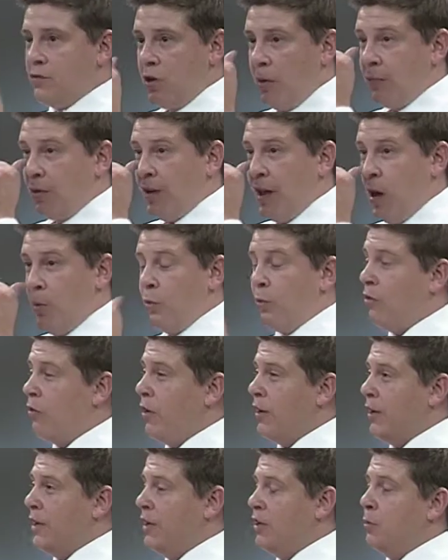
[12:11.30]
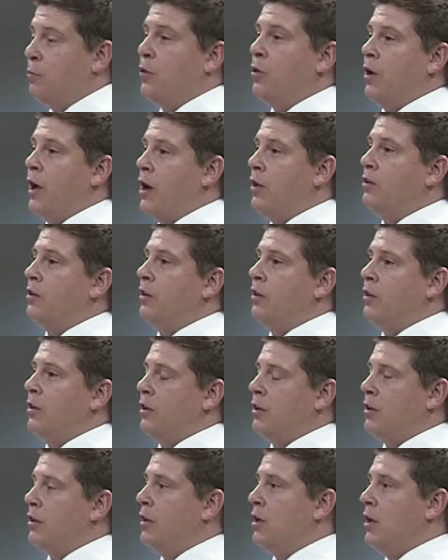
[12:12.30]
something that we really need to put out there,
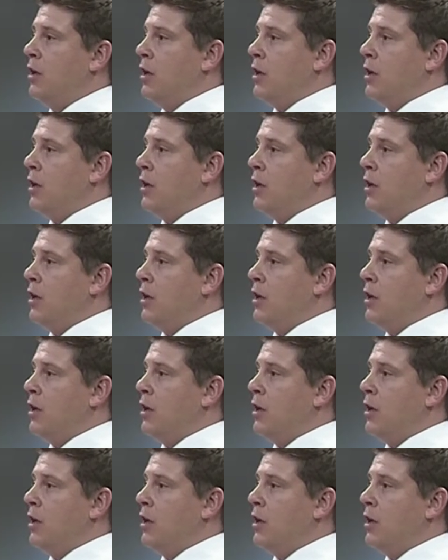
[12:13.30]
like.